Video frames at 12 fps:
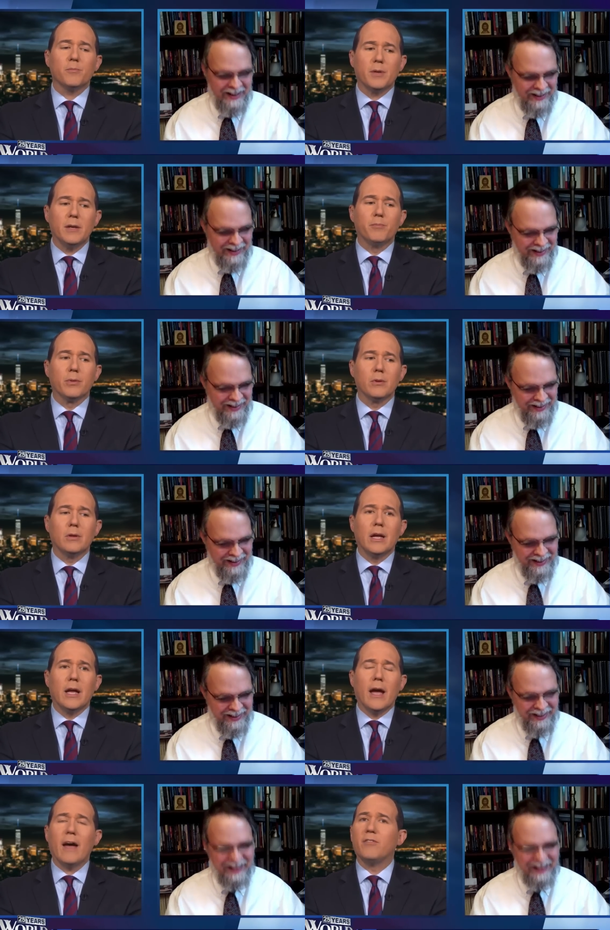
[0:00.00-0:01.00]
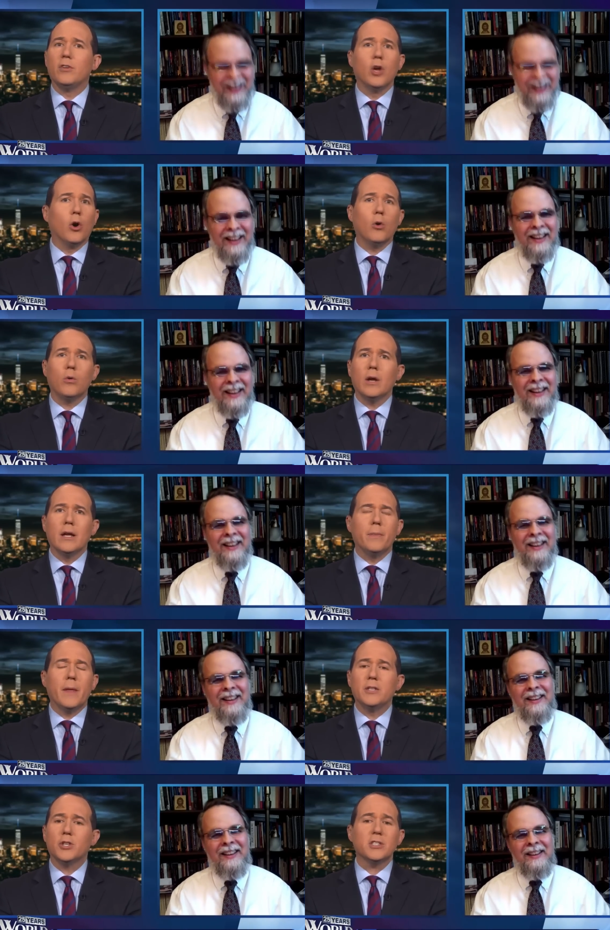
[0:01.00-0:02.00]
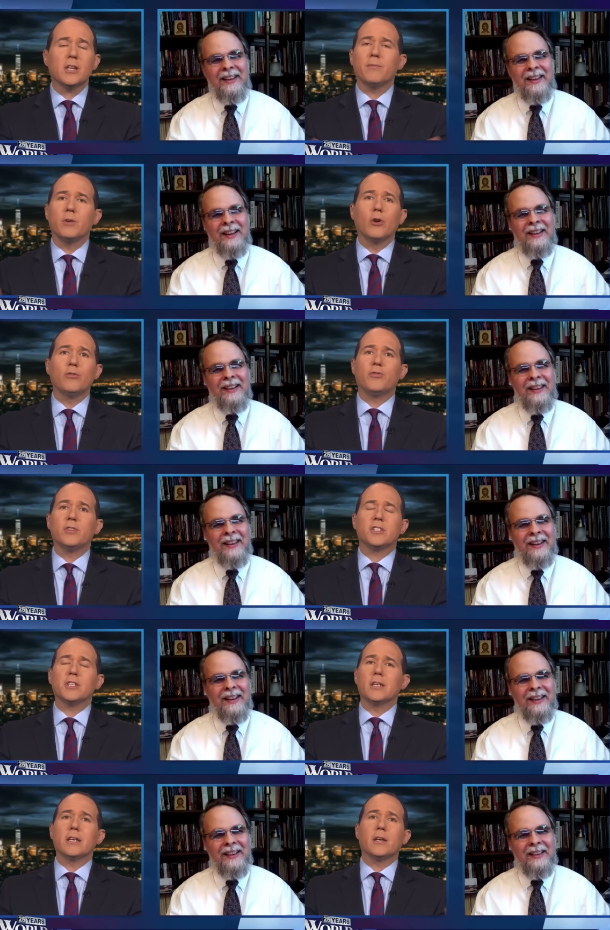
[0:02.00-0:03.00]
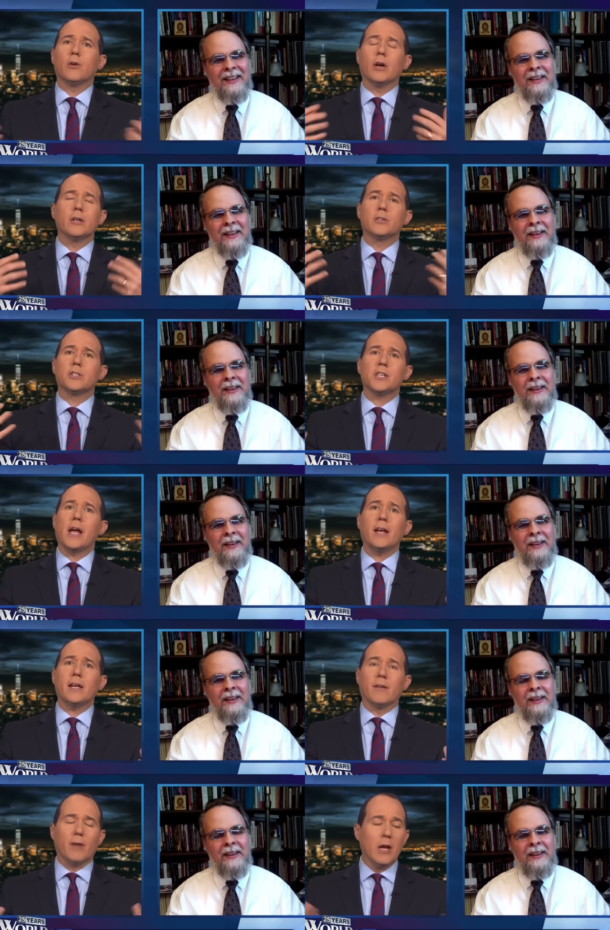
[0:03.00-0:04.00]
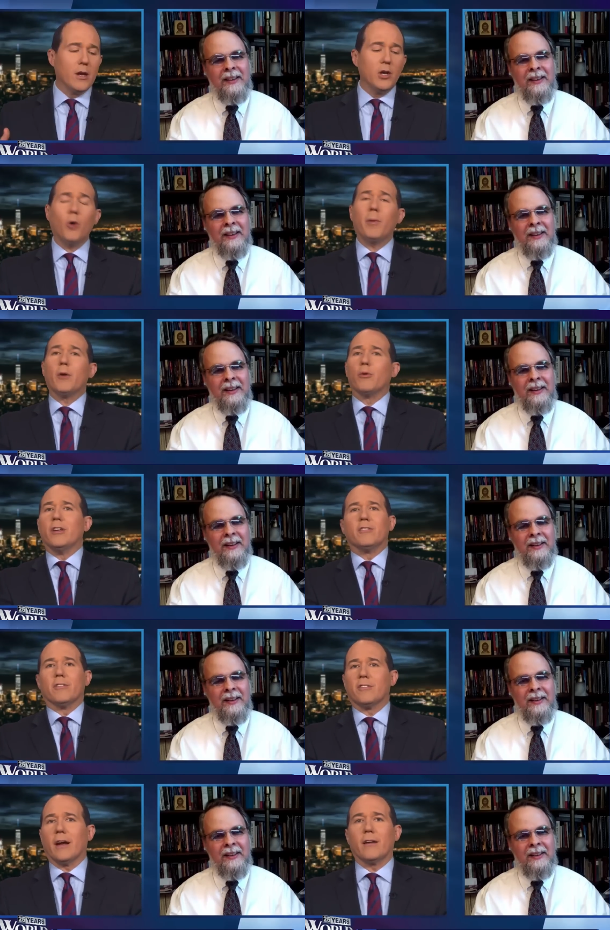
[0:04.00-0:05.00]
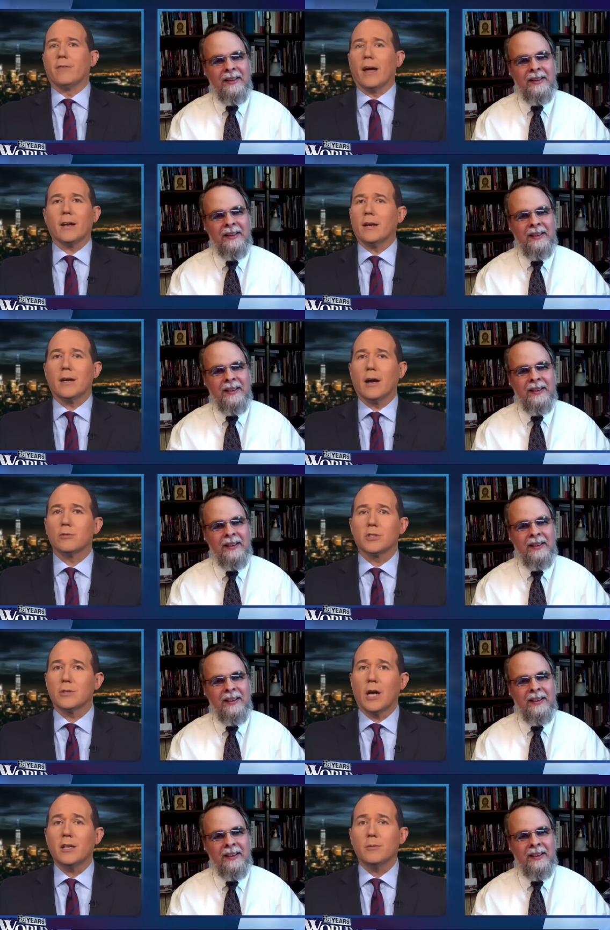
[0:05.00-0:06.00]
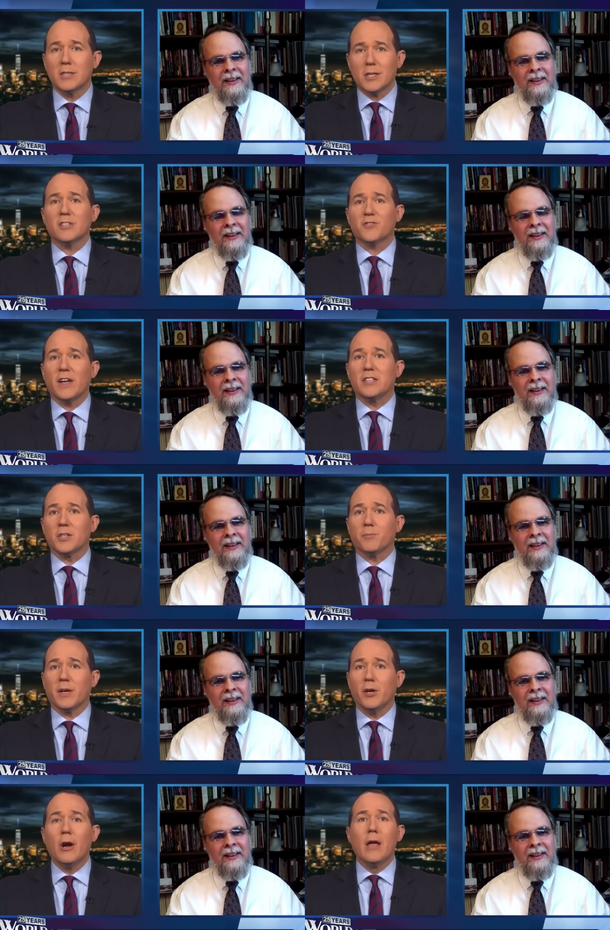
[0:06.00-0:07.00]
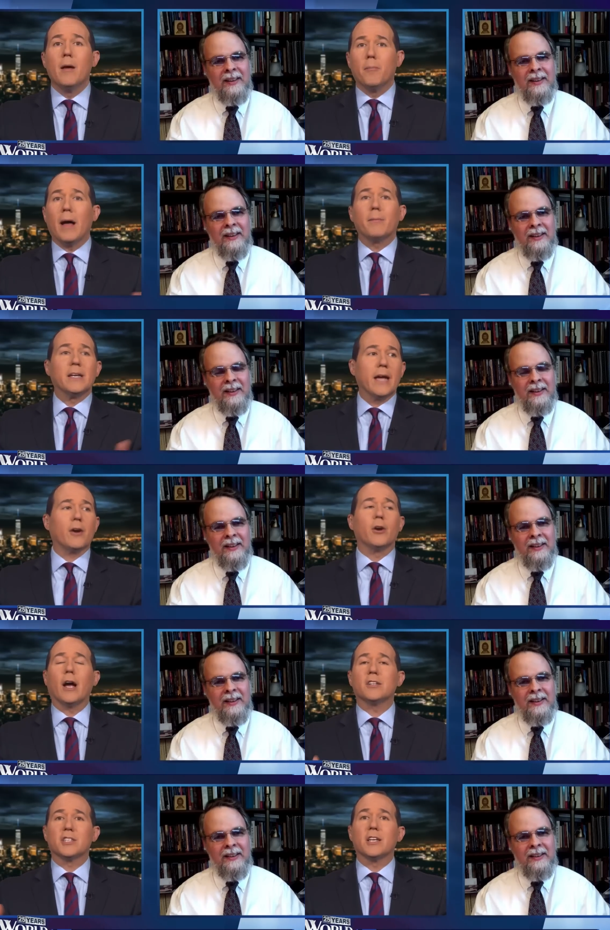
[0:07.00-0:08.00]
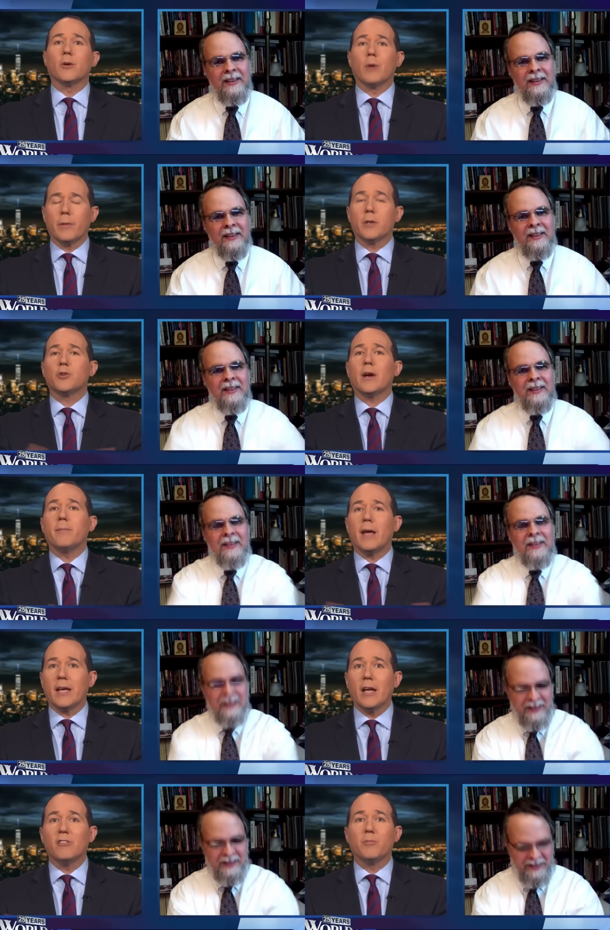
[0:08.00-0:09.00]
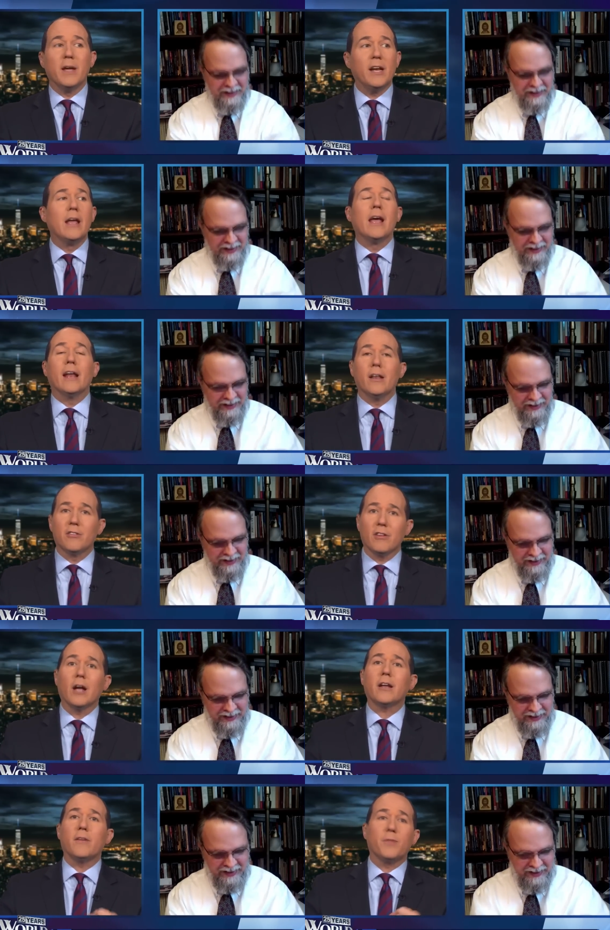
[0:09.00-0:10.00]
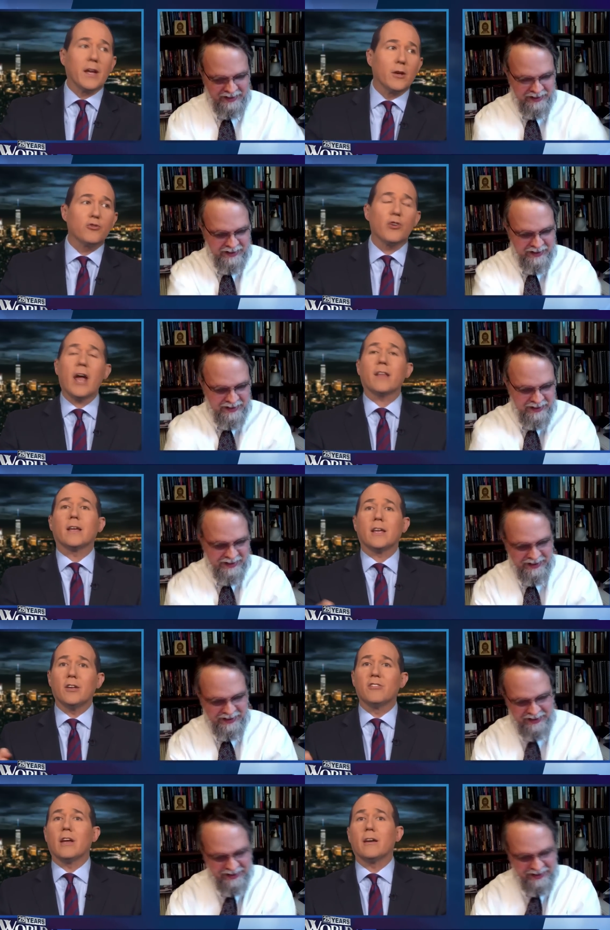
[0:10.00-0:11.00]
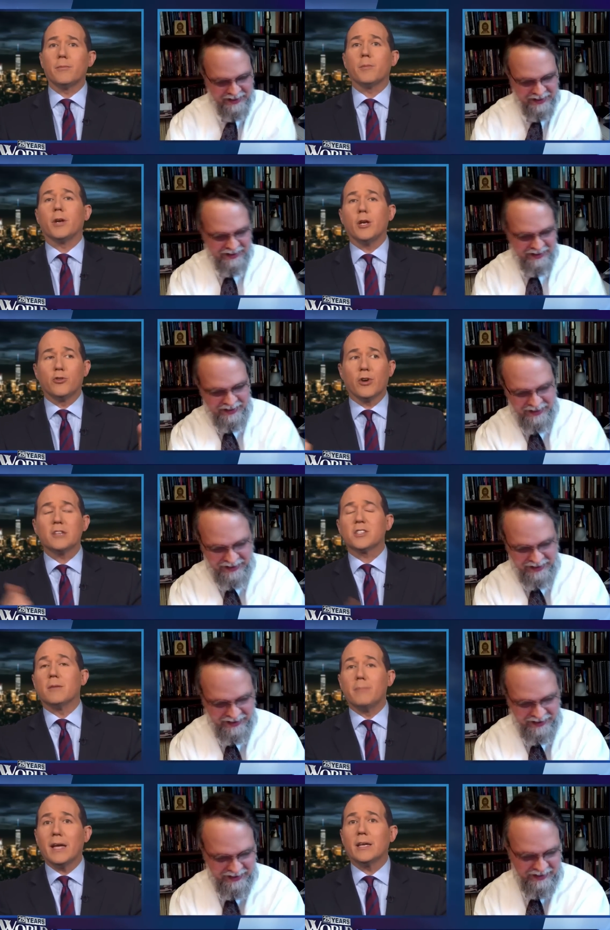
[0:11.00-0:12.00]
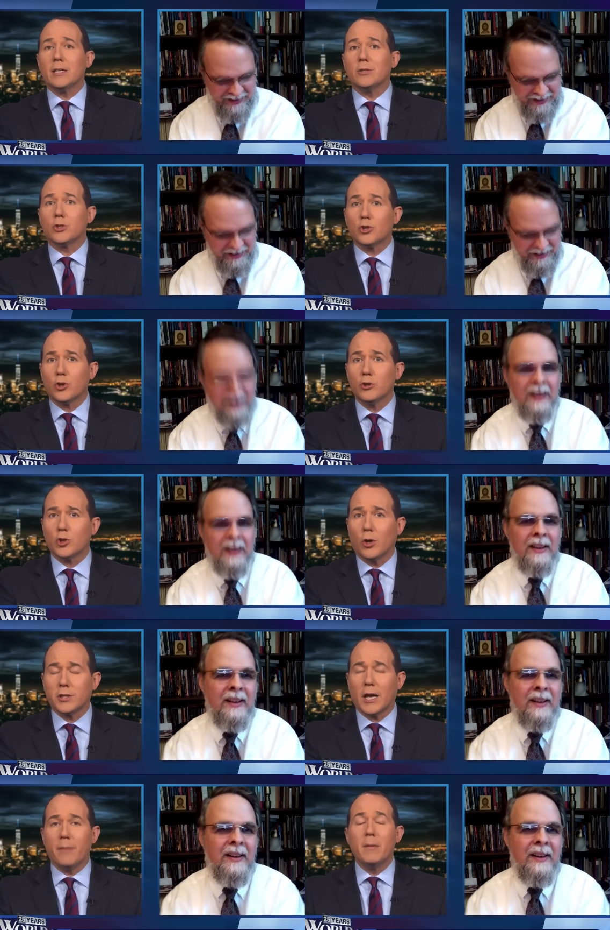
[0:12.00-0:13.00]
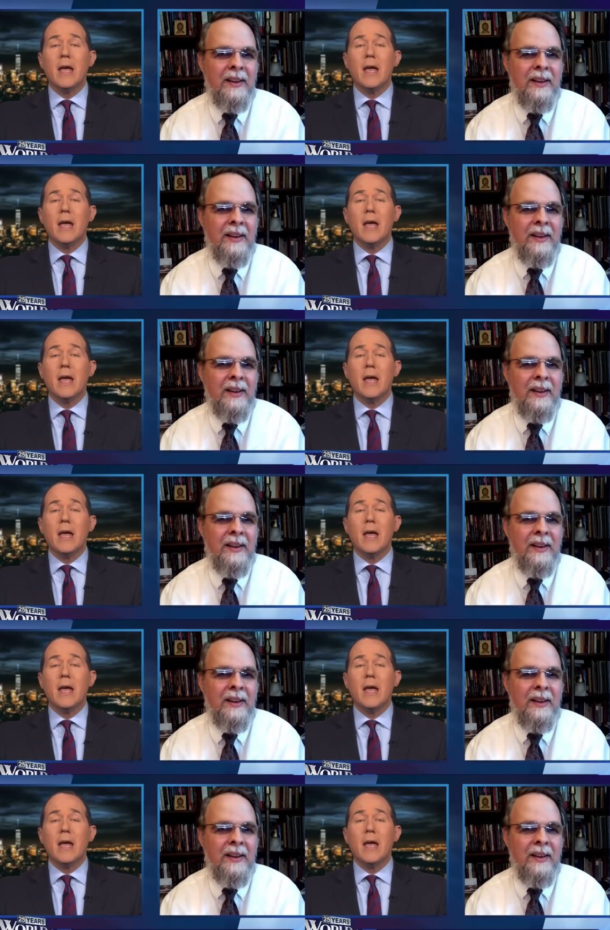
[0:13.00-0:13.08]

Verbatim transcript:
Speaker 1: people have no, they just have no facility or understanding of it. Nobody reads the Second Vatican Council documents. Let's face it, Peter. Mom and dad are not sitting around. They're trying to make ends meet, and it's lucky if they can drag the kids, get everybody dressed, and make it into church on time.